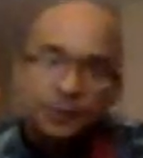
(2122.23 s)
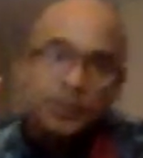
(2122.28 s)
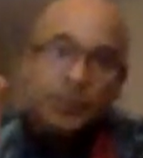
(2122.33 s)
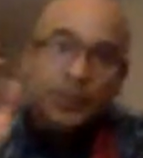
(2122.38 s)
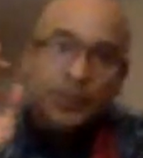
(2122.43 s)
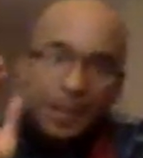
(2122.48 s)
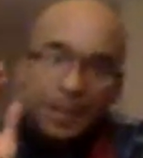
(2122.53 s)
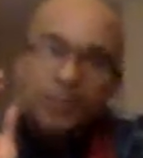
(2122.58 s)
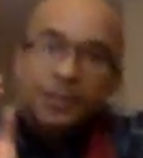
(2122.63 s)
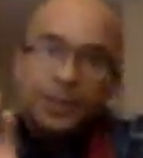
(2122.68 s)

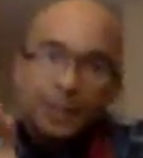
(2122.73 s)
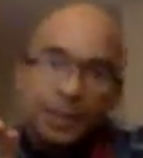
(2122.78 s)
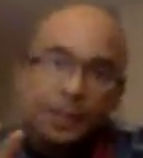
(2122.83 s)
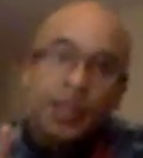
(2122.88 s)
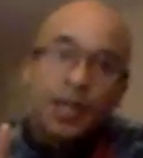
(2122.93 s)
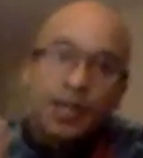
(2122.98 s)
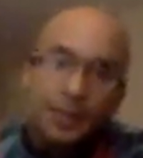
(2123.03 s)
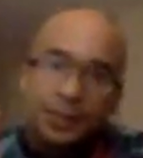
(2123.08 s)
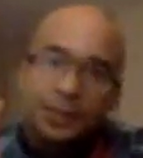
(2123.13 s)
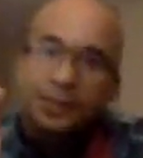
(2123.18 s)
that is
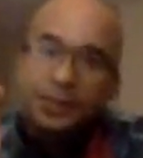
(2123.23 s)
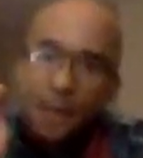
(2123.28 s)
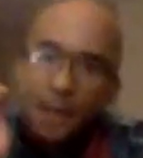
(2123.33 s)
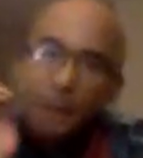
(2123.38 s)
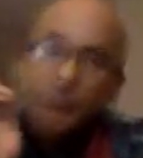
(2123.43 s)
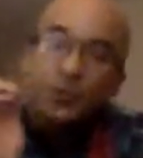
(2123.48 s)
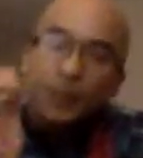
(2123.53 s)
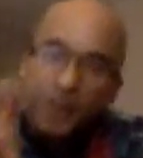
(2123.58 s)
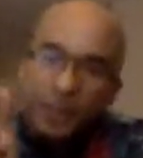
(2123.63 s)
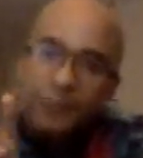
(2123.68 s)
colliding,
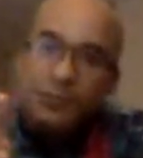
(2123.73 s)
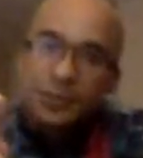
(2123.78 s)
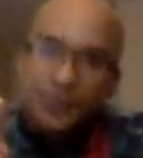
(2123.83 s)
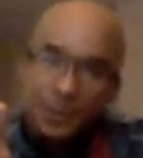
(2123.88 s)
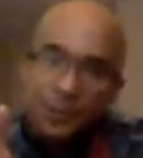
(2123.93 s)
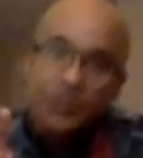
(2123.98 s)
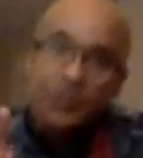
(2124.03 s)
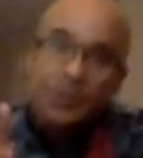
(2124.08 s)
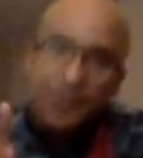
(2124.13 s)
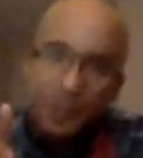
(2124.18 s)
sound waves
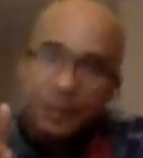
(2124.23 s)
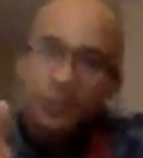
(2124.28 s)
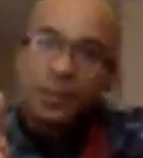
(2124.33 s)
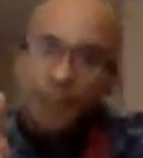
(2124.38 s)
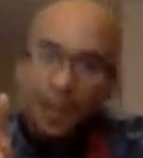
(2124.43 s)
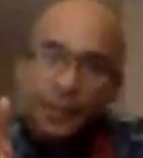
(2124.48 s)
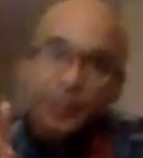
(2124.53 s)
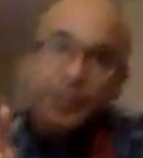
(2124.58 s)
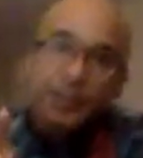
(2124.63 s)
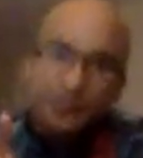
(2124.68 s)
that are
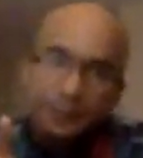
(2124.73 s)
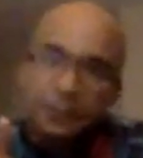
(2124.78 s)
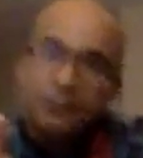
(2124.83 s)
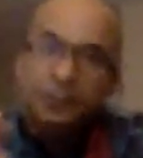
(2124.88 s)
colliding.